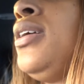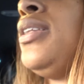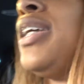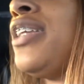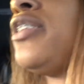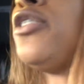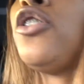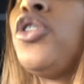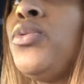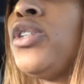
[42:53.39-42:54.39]
Nothing
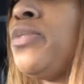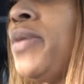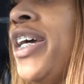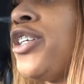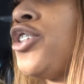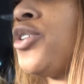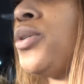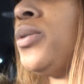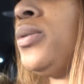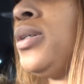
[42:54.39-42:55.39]
too
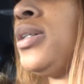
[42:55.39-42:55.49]
special.